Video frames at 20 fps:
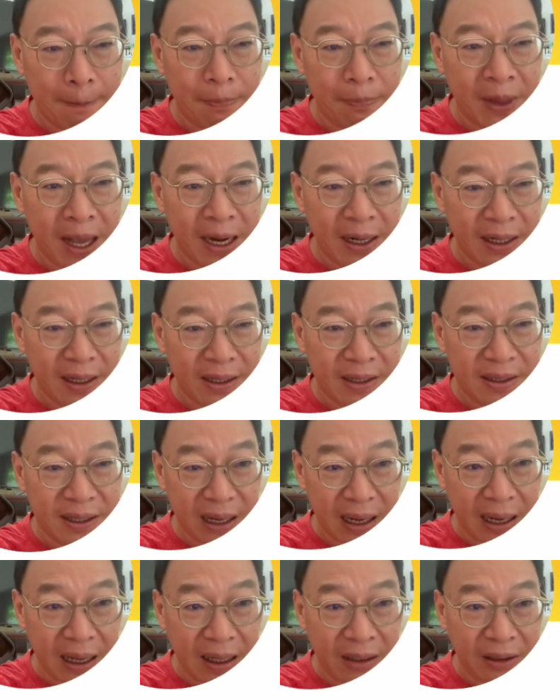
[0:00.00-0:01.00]
that is
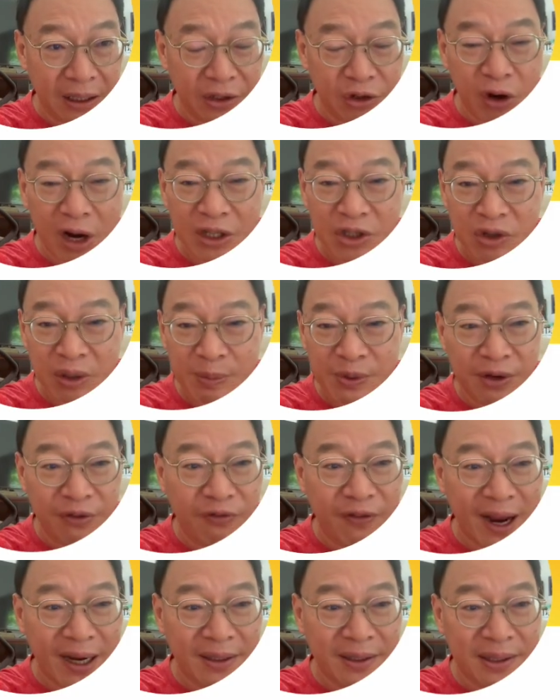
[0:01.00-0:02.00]
the transcription
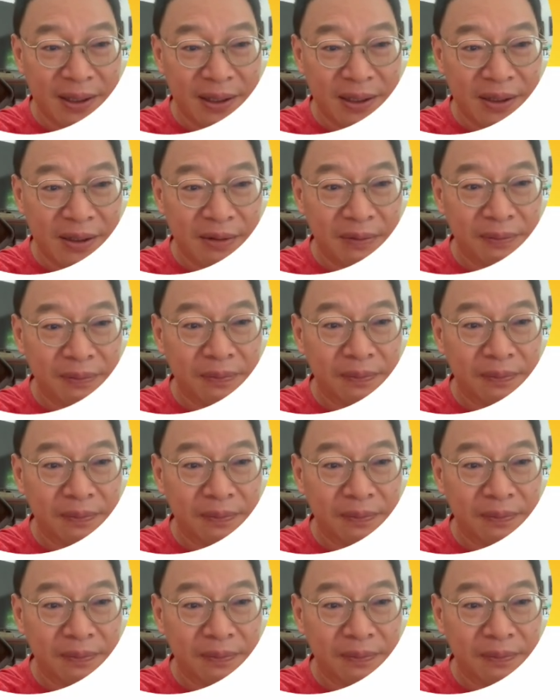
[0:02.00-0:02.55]
factors.